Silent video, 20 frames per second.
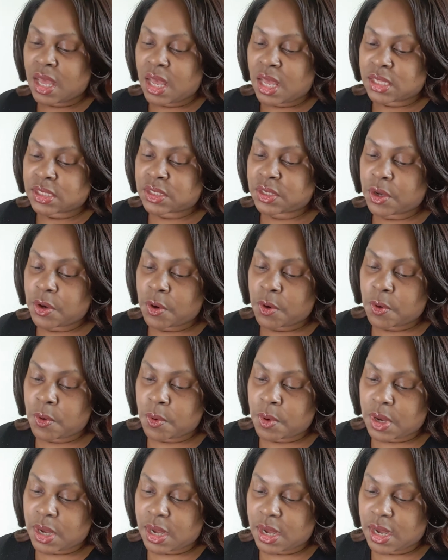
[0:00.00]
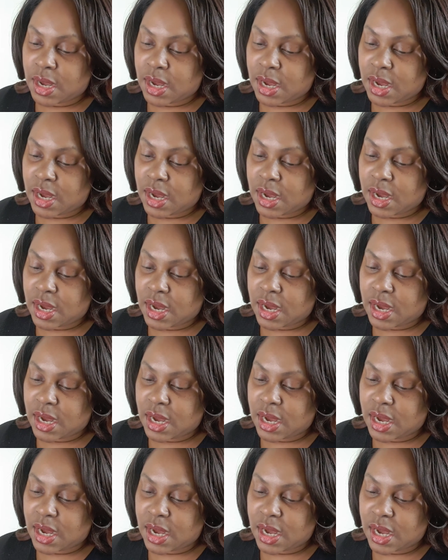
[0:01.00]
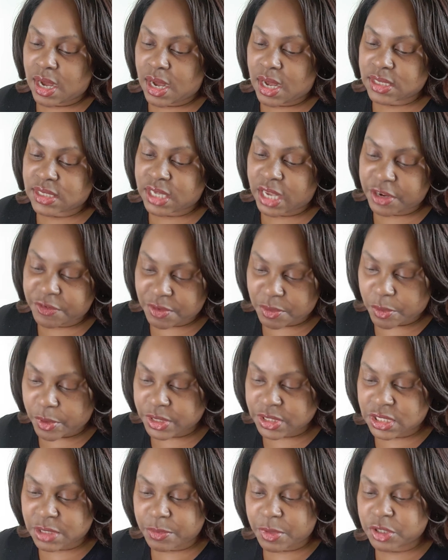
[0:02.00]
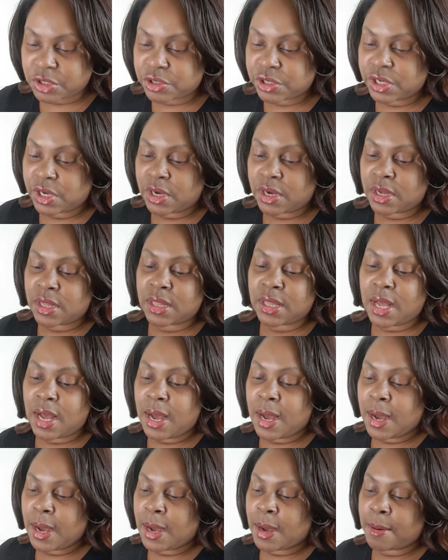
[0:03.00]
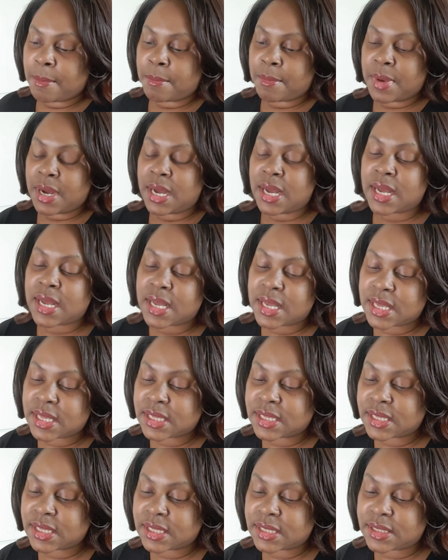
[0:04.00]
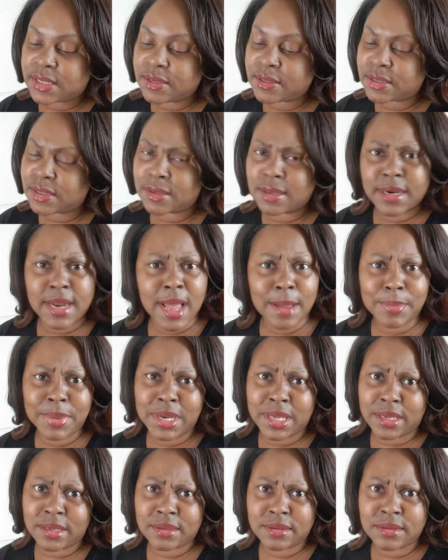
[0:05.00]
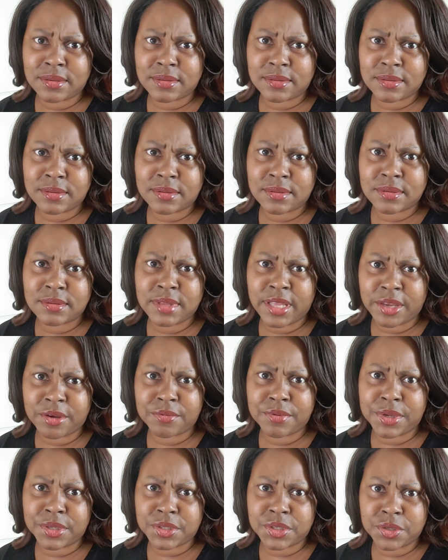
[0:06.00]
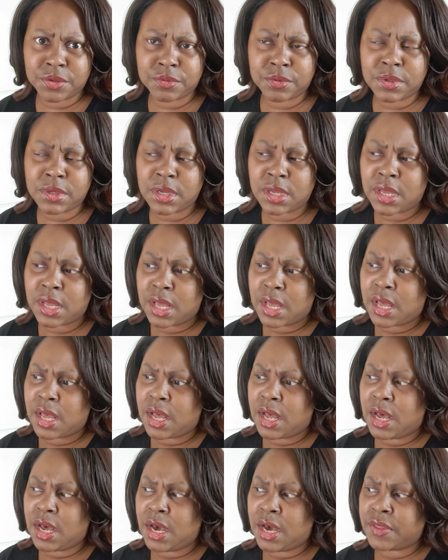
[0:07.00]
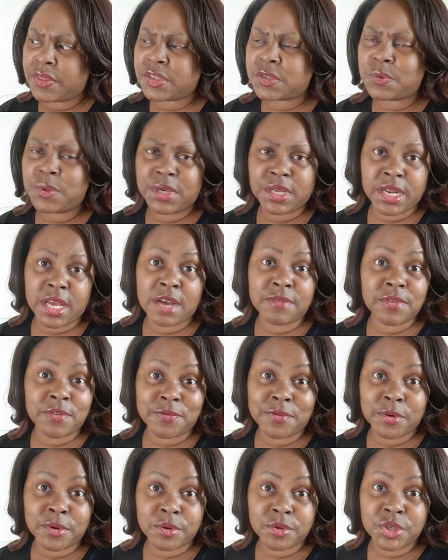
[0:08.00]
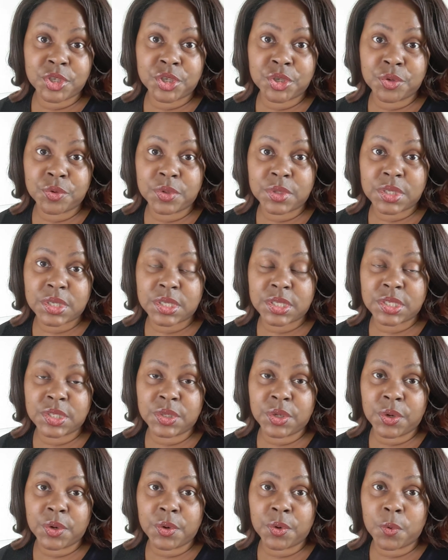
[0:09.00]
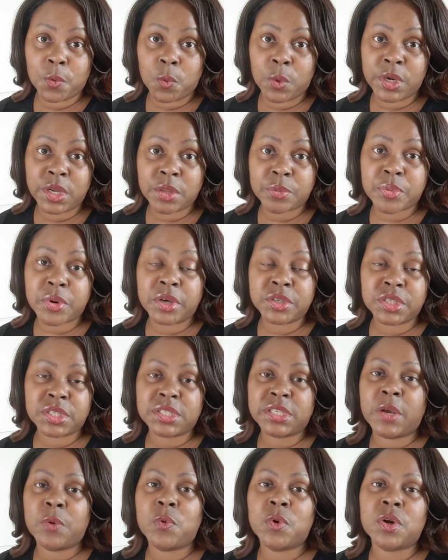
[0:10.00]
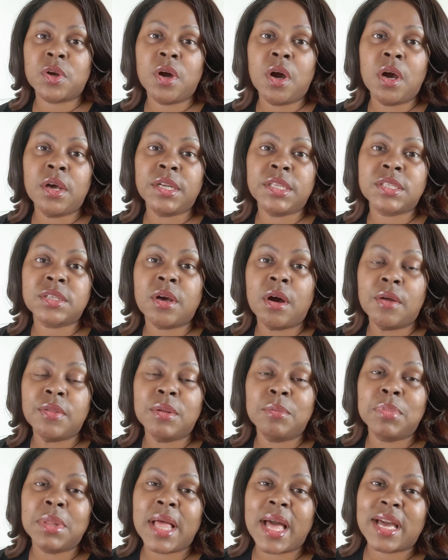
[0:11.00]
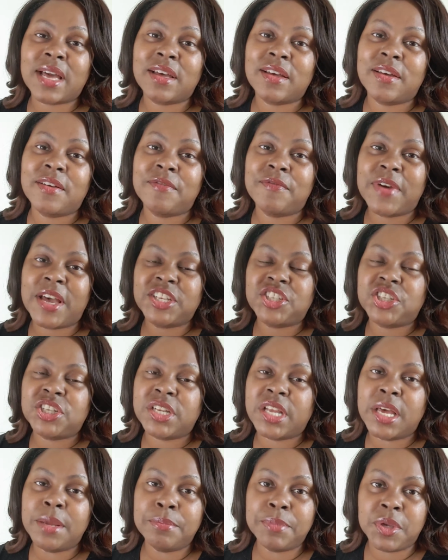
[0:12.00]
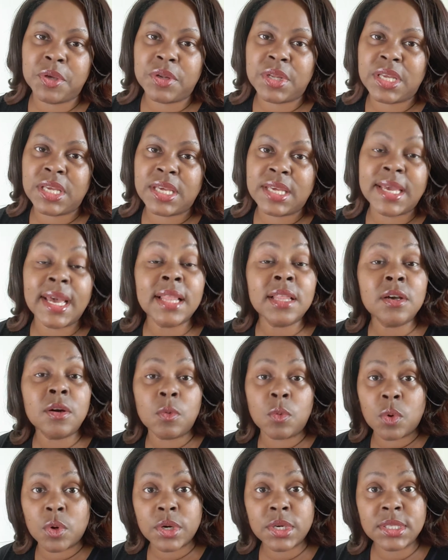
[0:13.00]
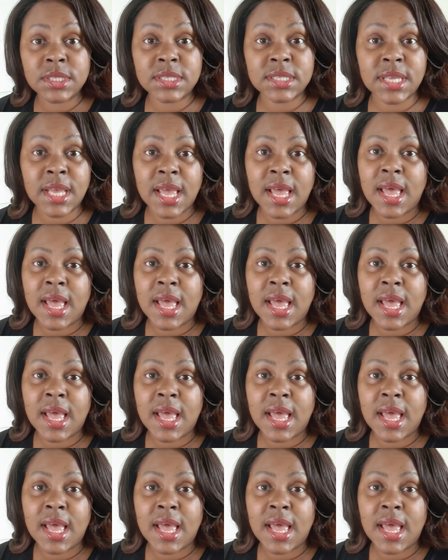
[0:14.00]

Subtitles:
So aside from going to Montreal, there's a lot happening like real soon. This weekend I have a photo shoot. So one of the projects I work on, it's called the Black Fashion and Beauty Gala Awards.